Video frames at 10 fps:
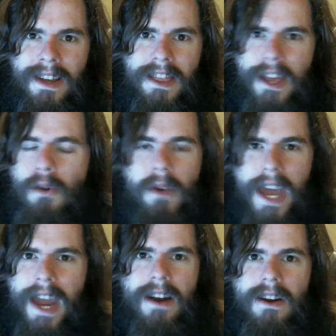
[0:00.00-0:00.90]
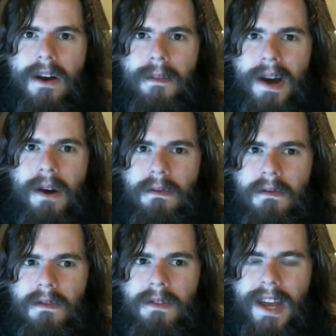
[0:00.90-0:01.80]
They don't care about
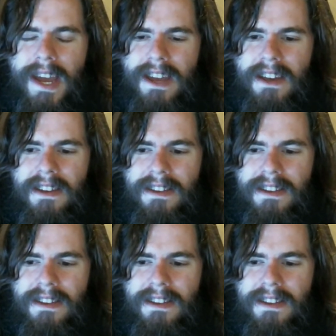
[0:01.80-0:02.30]
like